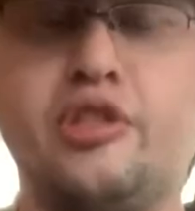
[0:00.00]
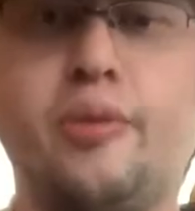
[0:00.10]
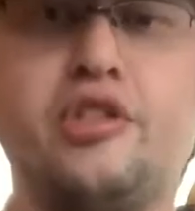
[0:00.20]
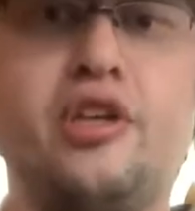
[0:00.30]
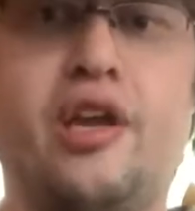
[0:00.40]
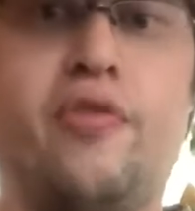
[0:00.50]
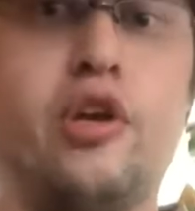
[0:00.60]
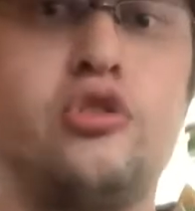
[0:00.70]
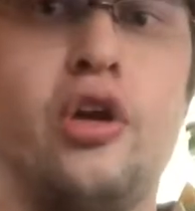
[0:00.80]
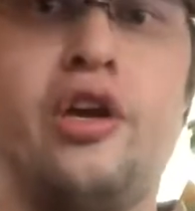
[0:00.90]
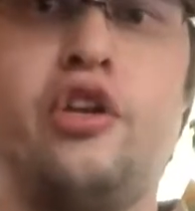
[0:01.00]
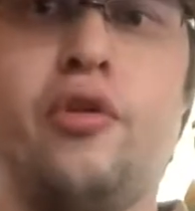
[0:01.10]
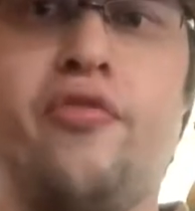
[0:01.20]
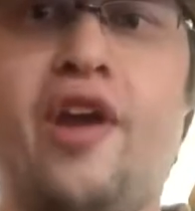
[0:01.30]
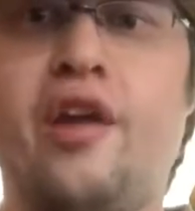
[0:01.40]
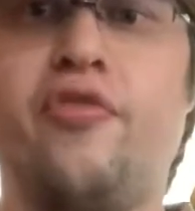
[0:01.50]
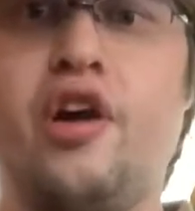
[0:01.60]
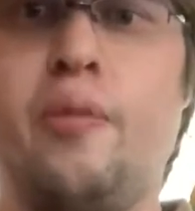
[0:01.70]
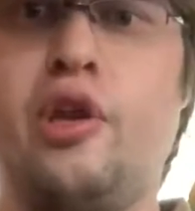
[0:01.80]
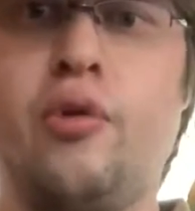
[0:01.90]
especially if you're trying to do a fan film and you